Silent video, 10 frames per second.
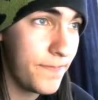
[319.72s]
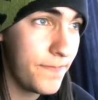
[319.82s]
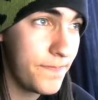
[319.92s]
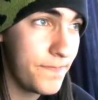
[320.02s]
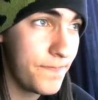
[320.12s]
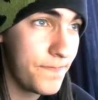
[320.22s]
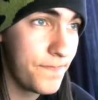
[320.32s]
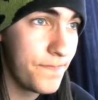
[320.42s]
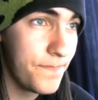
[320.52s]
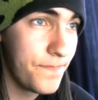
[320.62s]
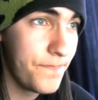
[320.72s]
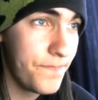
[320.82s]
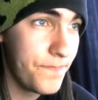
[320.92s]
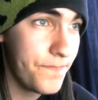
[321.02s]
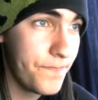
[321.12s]

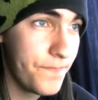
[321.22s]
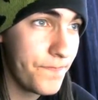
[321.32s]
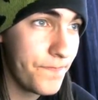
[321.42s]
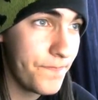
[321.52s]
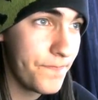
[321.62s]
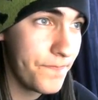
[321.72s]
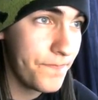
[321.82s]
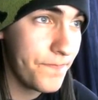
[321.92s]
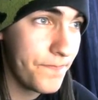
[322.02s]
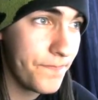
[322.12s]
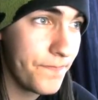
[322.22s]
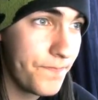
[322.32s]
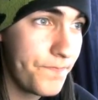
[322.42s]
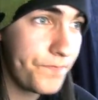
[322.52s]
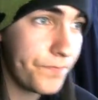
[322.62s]

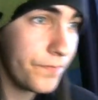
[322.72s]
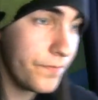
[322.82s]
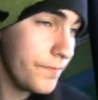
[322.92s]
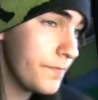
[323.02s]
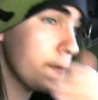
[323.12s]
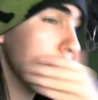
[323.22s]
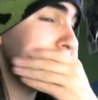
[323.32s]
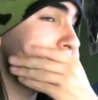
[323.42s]
(silence)